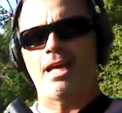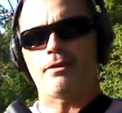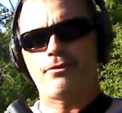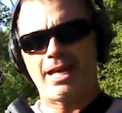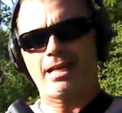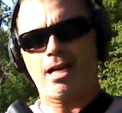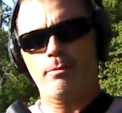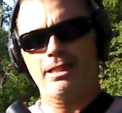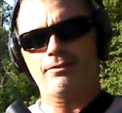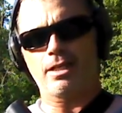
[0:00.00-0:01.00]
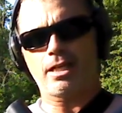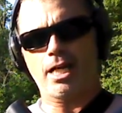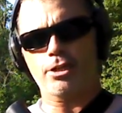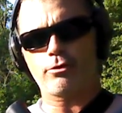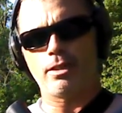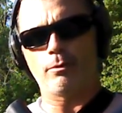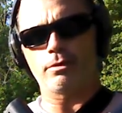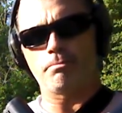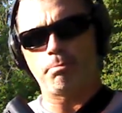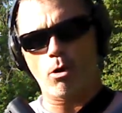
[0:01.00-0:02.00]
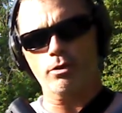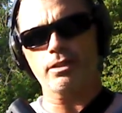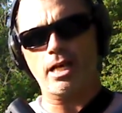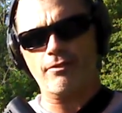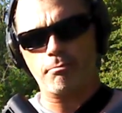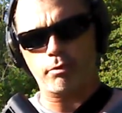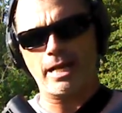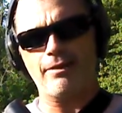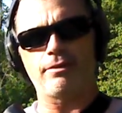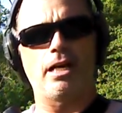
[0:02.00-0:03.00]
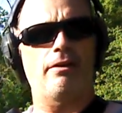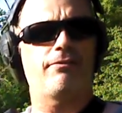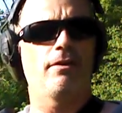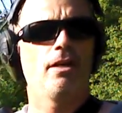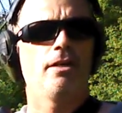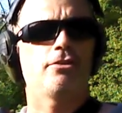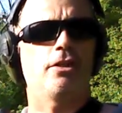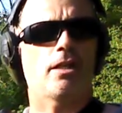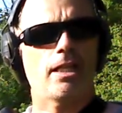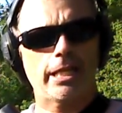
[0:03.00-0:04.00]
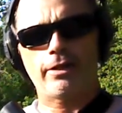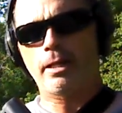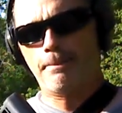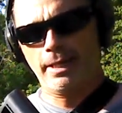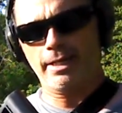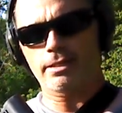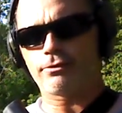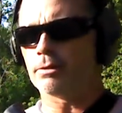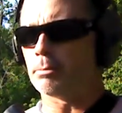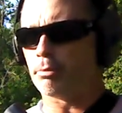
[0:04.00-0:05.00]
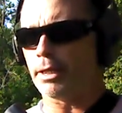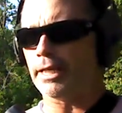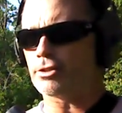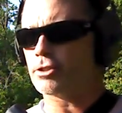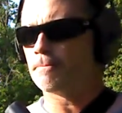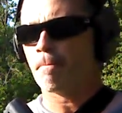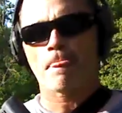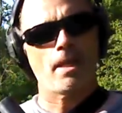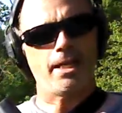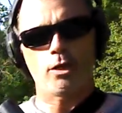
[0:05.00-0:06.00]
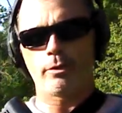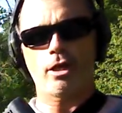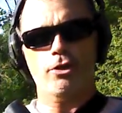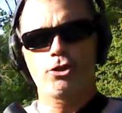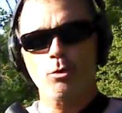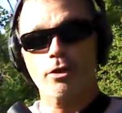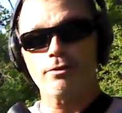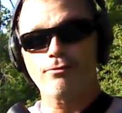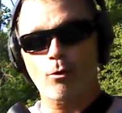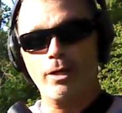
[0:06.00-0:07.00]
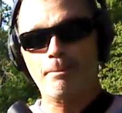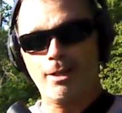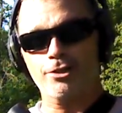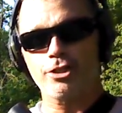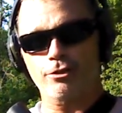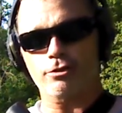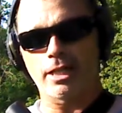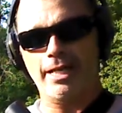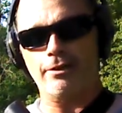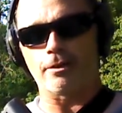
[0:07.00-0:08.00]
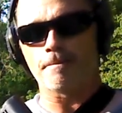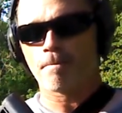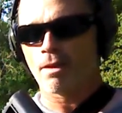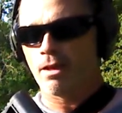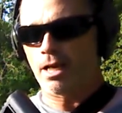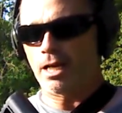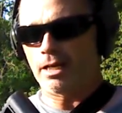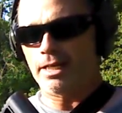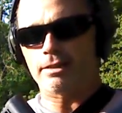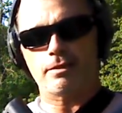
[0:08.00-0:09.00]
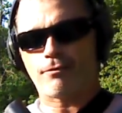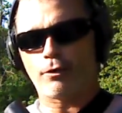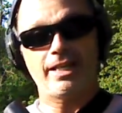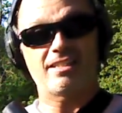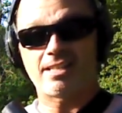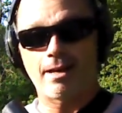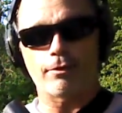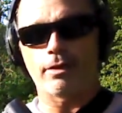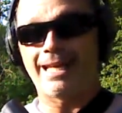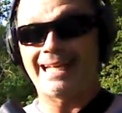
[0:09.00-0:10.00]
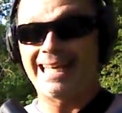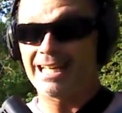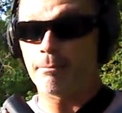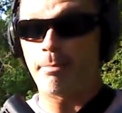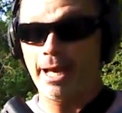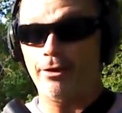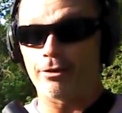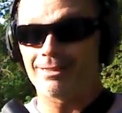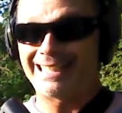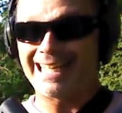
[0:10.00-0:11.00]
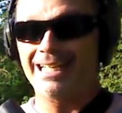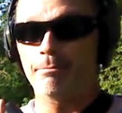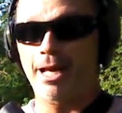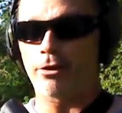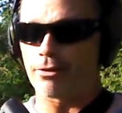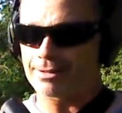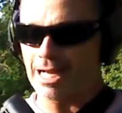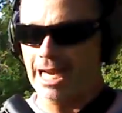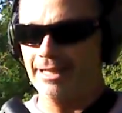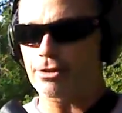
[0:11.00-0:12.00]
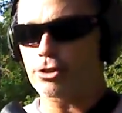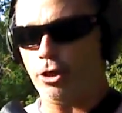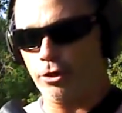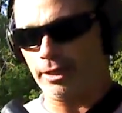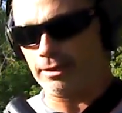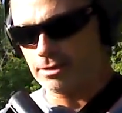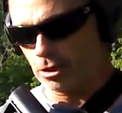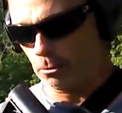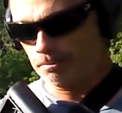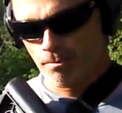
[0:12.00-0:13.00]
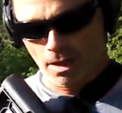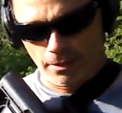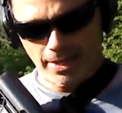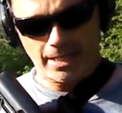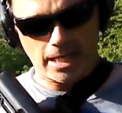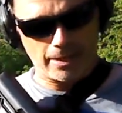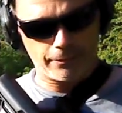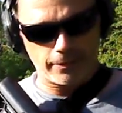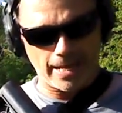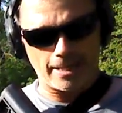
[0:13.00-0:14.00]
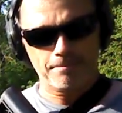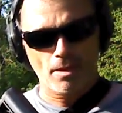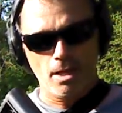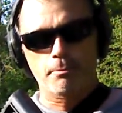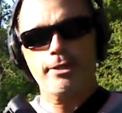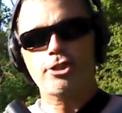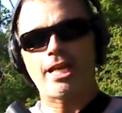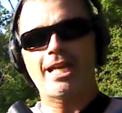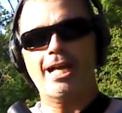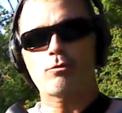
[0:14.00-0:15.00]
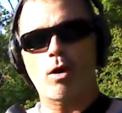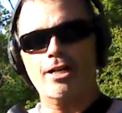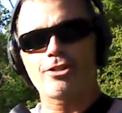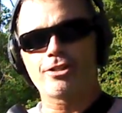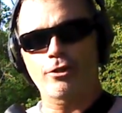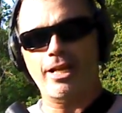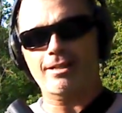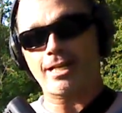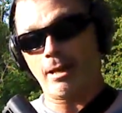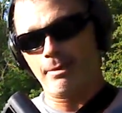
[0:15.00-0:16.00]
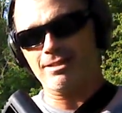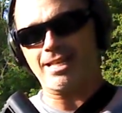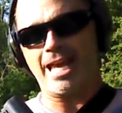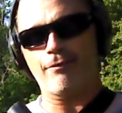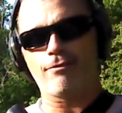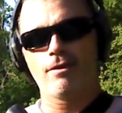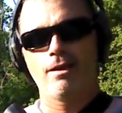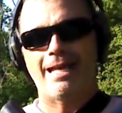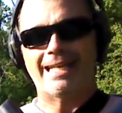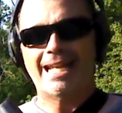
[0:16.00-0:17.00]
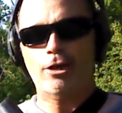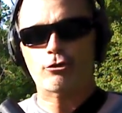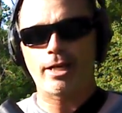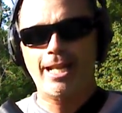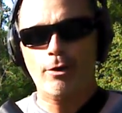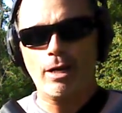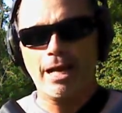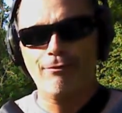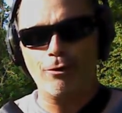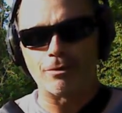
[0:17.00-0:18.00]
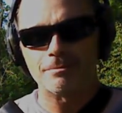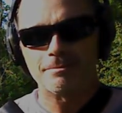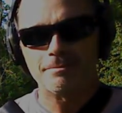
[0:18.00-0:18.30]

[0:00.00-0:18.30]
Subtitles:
And thank God we live in a country that was bold enough, brave enough to declare independence from the British. And here we are 240 plus years later. As free as ever and getting better. The tide is turning. So thank God for that. Appreciate you guys watching. Until next time, be safe and get out and train that rifle.